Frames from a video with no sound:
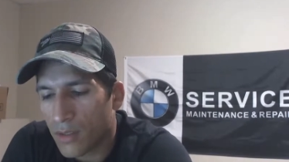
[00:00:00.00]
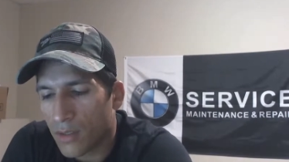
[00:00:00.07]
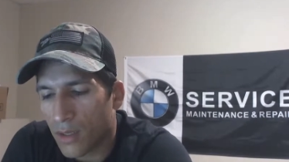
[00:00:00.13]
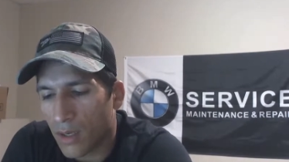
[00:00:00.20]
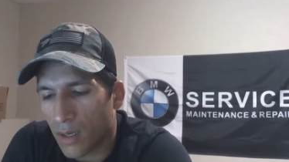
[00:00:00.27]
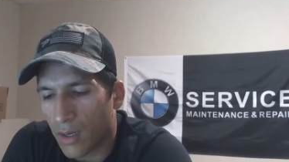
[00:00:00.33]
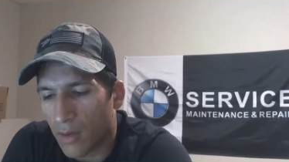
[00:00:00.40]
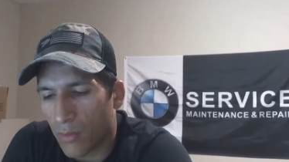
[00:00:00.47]

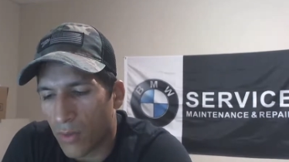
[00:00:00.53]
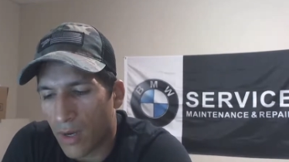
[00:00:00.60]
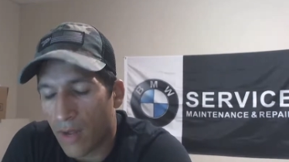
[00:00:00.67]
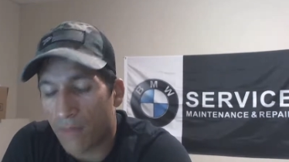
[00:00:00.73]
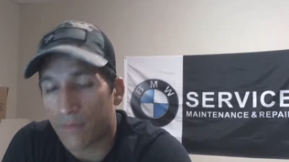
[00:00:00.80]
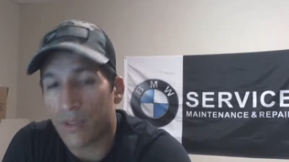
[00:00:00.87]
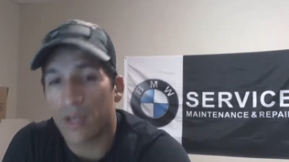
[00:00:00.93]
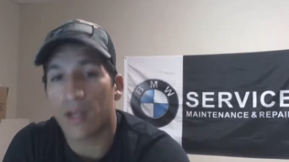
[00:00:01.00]
What
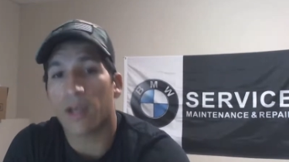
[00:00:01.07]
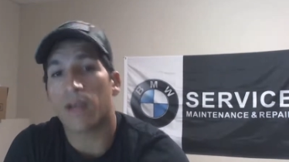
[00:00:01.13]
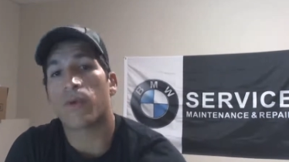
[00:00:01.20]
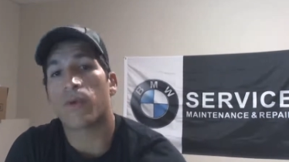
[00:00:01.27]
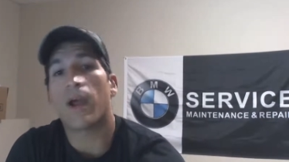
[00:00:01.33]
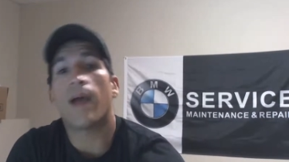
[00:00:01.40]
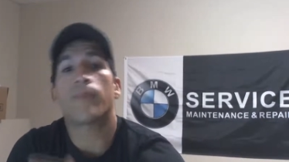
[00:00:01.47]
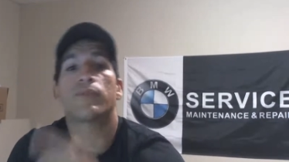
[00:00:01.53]
I've done, I
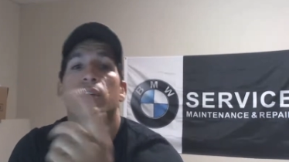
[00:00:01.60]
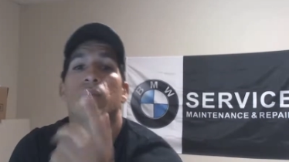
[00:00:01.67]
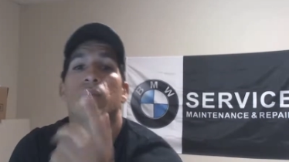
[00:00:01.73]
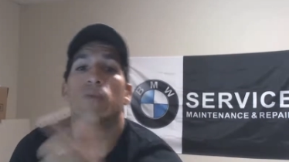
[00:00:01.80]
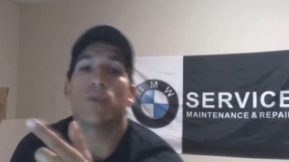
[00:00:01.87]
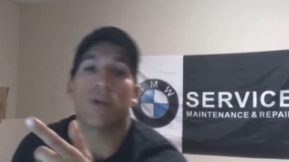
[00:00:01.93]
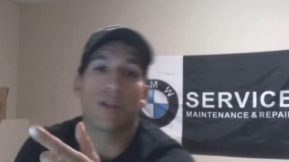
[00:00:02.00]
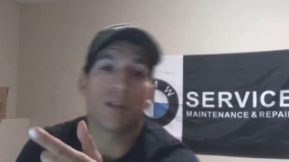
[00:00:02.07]
wrapped it
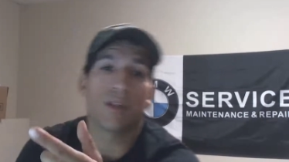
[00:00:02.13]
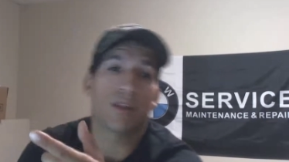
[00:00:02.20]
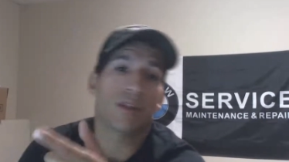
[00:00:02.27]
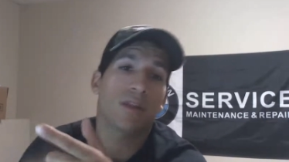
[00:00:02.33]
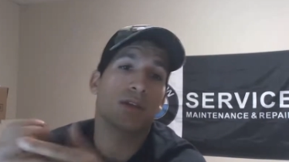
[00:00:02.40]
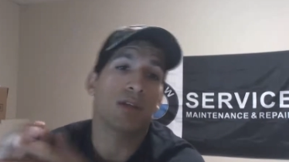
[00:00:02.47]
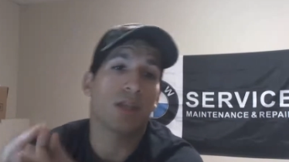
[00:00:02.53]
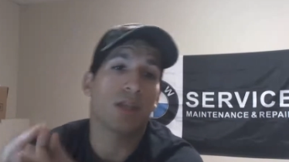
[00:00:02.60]
with
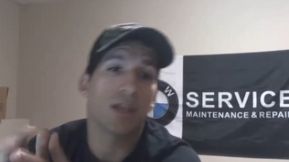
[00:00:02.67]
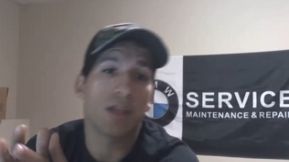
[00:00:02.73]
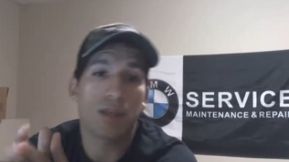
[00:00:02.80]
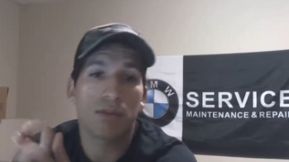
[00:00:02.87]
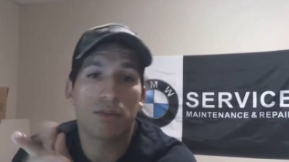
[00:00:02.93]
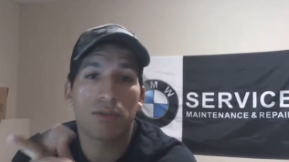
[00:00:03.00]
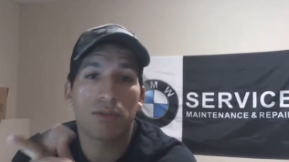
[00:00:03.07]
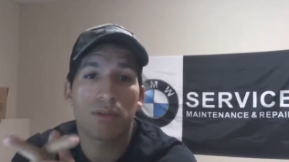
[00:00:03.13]

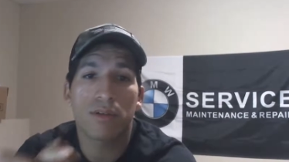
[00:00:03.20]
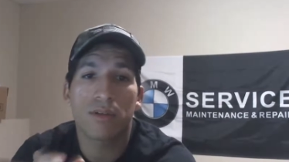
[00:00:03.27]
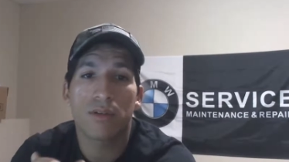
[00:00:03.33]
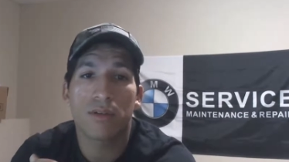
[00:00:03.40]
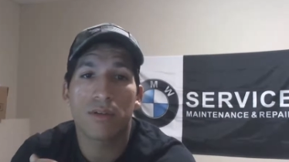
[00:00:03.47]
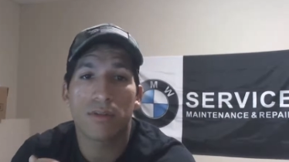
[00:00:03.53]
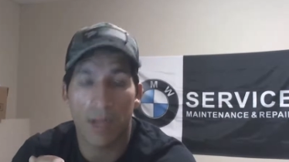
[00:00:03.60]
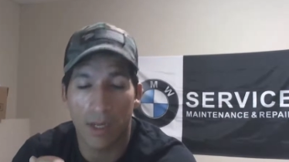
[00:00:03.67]
heat
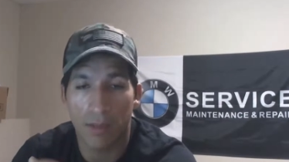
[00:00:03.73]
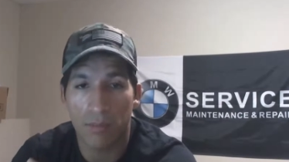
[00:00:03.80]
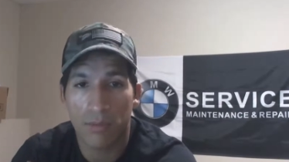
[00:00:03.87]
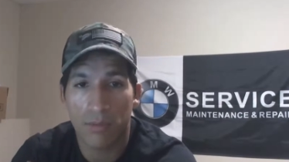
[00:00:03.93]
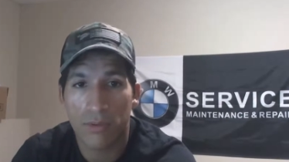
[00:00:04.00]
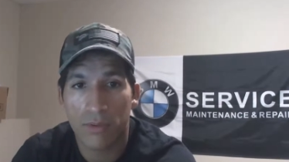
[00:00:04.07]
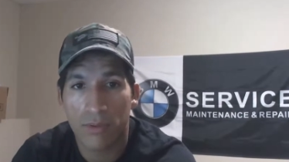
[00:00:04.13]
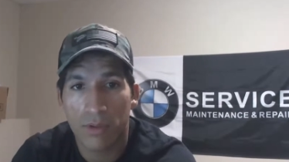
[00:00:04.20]
tape,
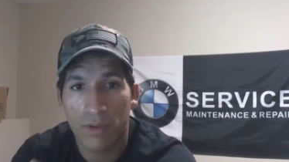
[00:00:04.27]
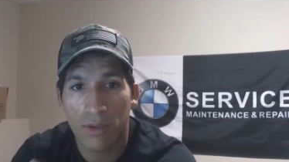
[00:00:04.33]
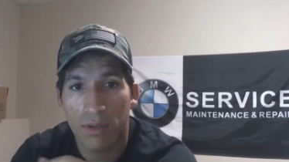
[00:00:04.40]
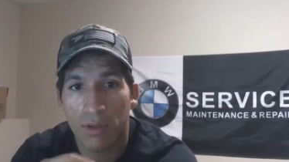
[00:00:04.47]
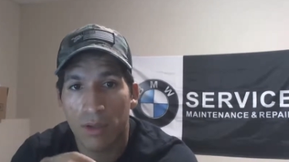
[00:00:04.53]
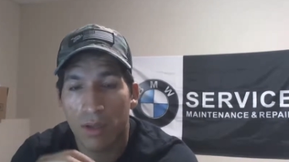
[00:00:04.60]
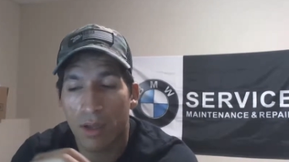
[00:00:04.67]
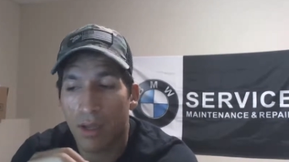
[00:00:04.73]

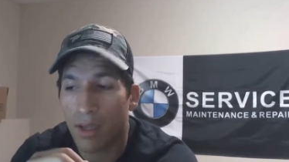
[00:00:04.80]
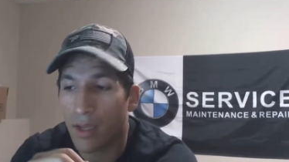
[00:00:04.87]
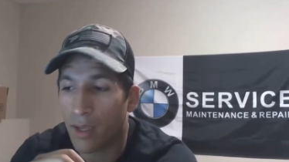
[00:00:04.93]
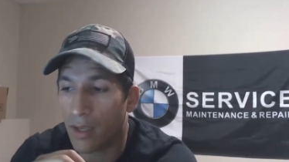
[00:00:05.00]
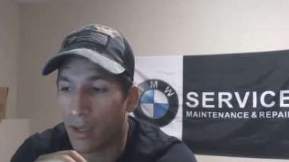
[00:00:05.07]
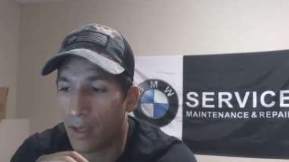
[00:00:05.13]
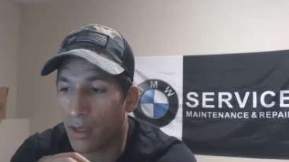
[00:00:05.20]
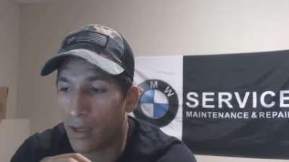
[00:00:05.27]

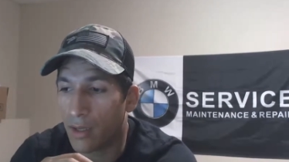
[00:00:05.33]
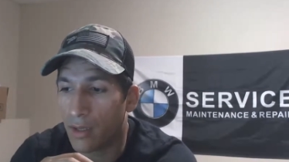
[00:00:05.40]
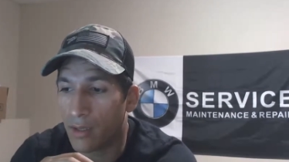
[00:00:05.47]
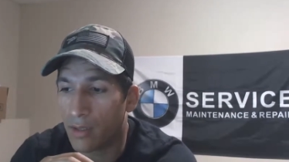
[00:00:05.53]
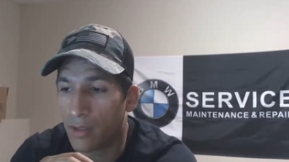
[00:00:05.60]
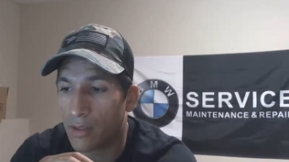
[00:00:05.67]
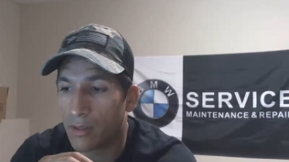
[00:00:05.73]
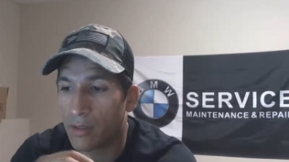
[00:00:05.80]

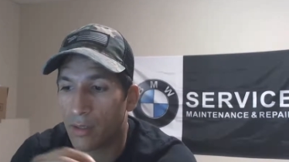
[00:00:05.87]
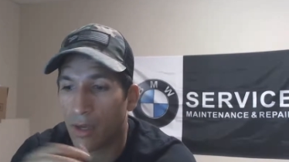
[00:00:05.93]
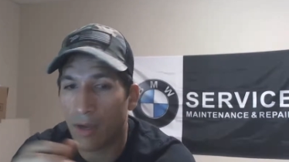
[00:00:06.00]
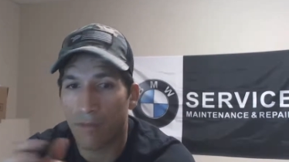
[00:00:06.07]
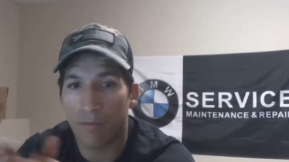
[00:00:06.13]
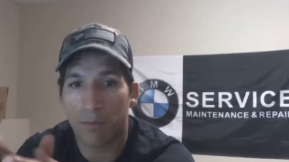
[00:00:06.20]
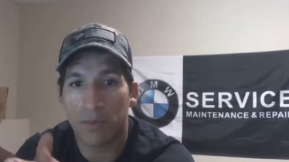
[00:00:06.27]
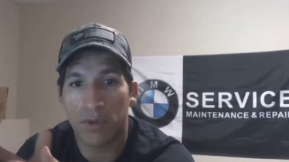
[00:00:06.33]
and
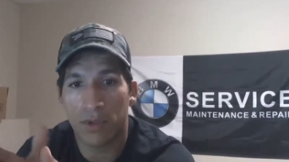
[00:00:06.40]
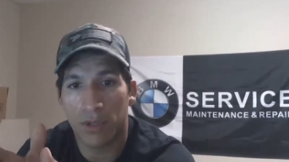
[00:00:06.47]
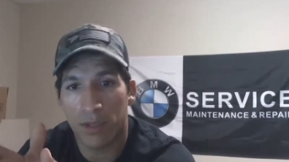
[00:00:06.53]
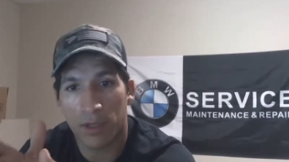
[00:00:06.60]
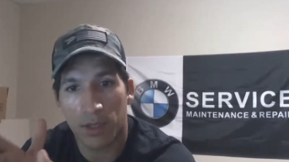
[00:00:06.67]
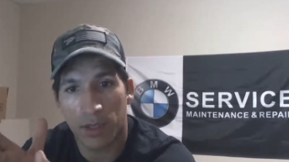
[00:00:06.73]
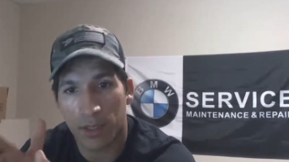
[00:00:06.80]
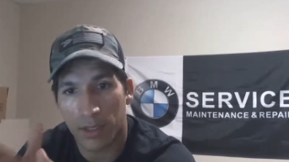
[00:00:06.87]
I've
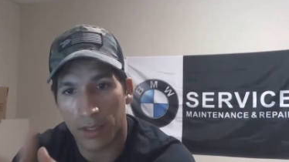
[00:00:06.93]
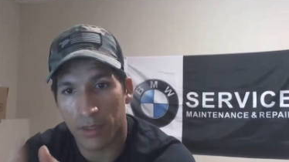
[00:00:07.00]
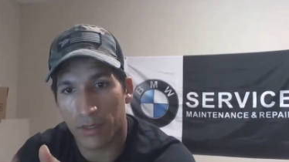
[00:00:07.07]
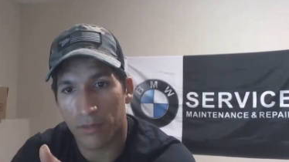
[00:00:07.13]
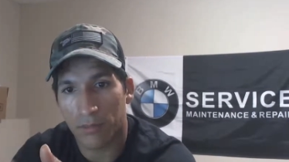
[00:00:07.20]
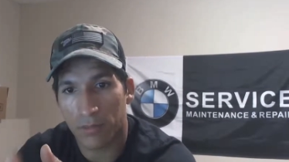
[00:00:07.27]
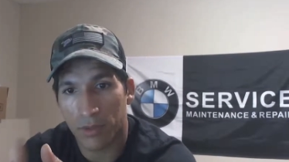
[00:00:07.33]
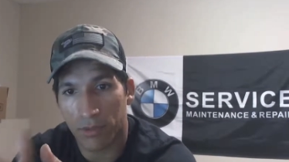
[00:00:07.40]
put like
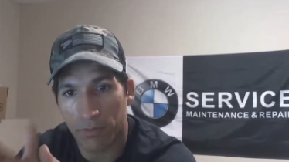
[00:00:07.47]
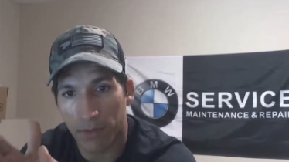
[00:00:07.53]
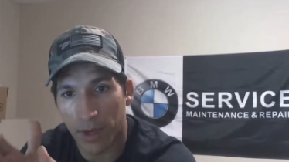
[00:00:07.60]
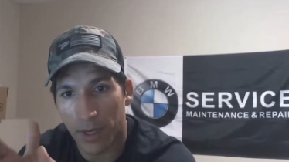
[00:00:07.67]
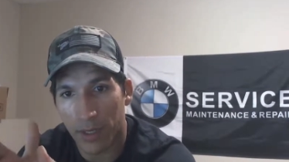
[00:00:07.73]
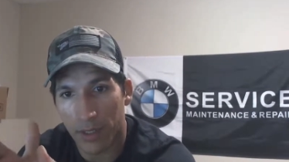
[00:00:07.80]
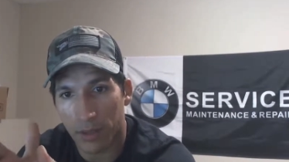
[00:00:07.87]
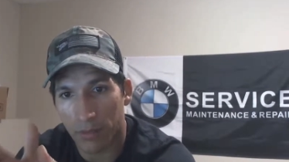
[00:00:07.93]
a
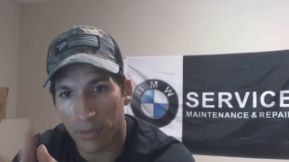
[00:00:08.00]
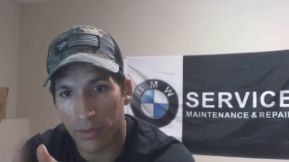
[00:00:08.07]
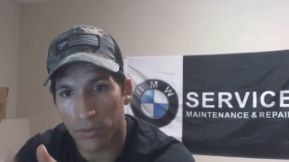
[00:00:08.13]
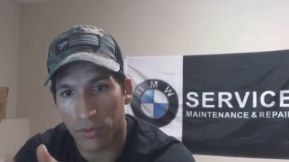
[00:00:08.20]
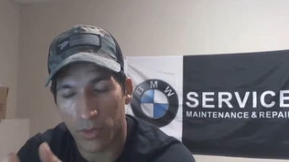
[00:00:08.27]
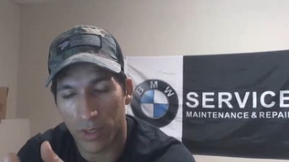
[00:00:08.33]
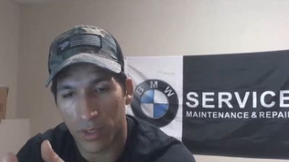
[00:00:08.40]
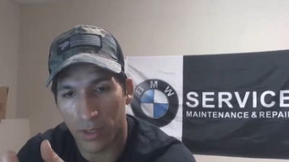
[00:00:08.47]
divider
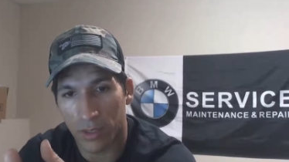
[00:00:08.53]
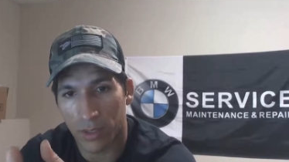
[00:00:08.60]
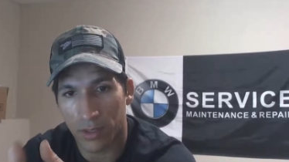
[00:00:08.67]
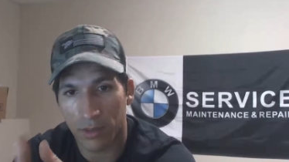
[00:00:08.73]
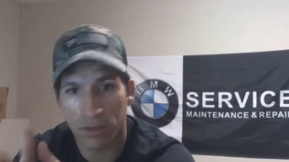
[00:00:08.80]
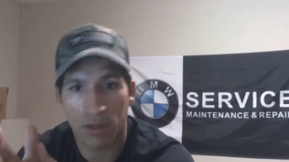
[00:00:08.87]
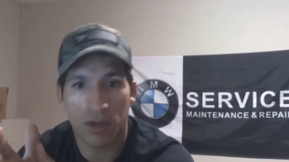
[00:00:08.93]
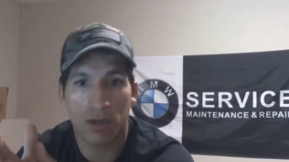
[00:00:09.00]
between the
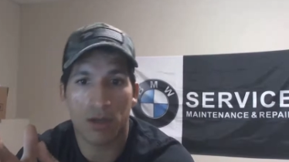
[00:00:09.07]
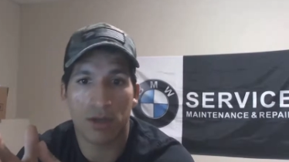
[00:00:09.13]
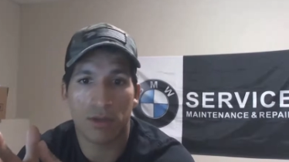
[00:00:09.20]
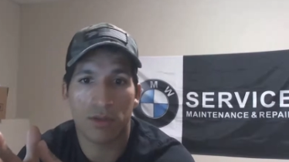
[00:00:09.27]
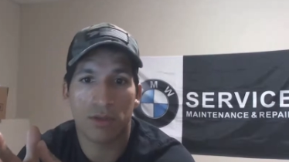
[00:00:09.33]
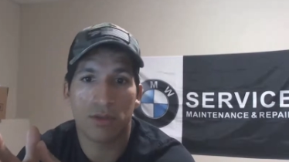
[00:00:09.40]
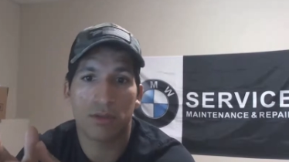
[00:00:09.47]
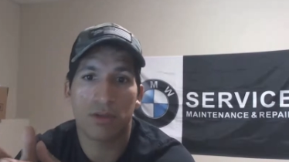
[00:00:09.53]

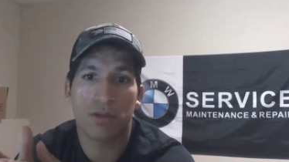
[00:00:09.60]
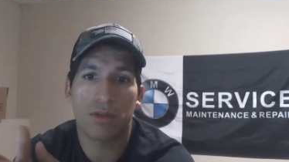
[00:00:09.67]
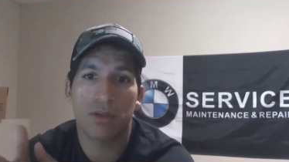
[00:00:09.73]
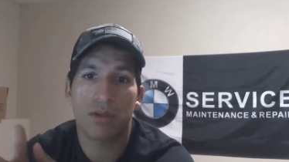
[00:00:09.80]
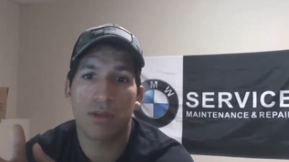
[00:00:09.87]
exhaust